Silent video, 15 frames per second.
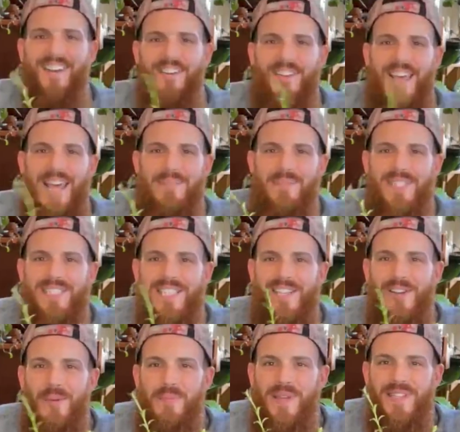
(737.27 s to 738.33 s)
Okay,
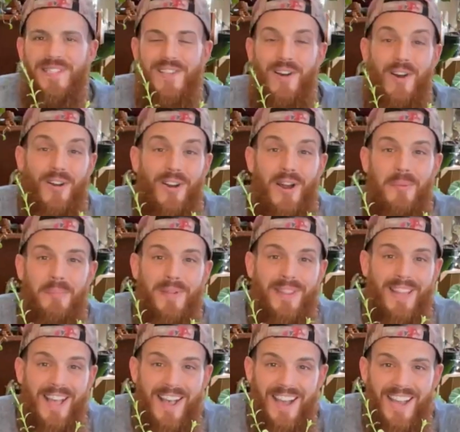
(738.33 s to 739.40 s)
mosquito bits are
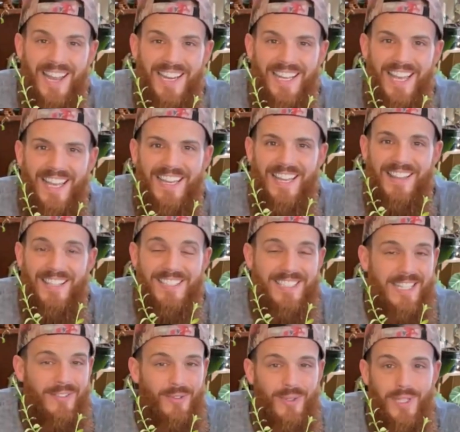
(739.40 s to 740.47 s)
applied, and now let's
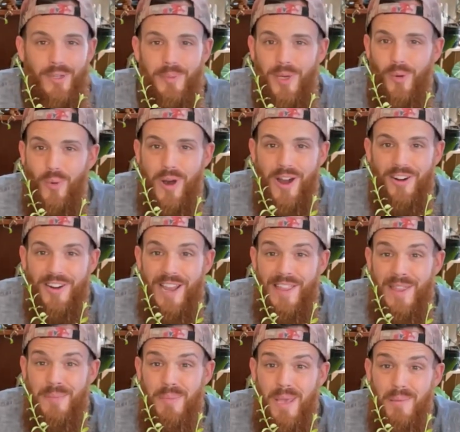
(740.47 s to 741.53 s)
give her a little bit of water,
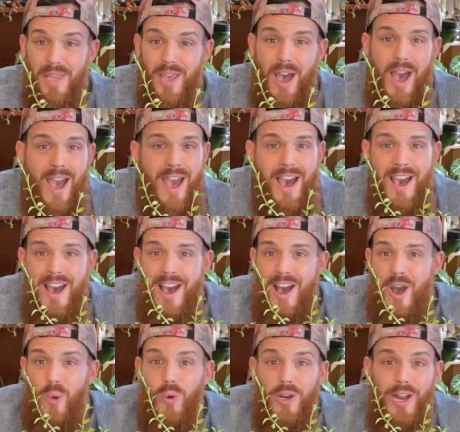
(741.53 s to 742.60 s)
and then baby,
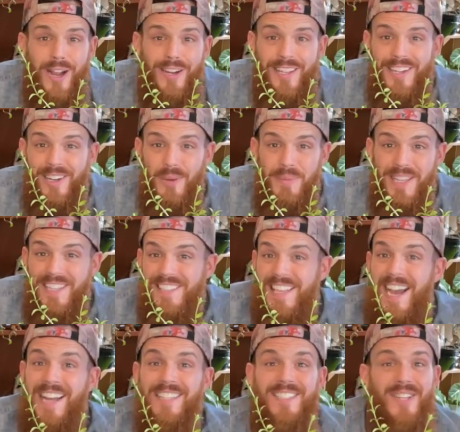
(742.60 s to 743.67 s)
we're out of here because
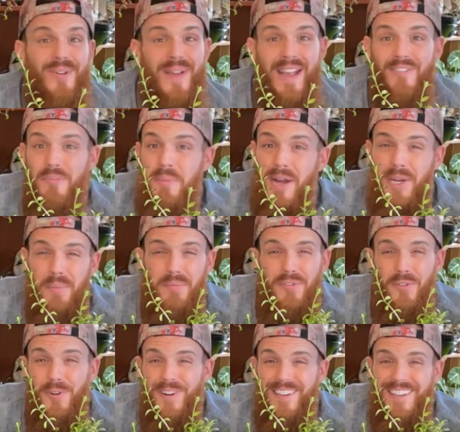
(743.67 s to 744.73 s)
I don't have a bottom
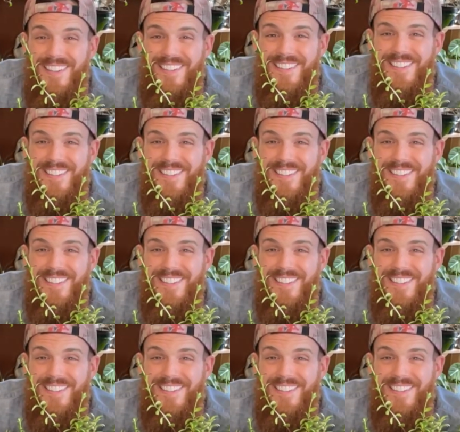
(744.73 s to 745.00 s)
for it.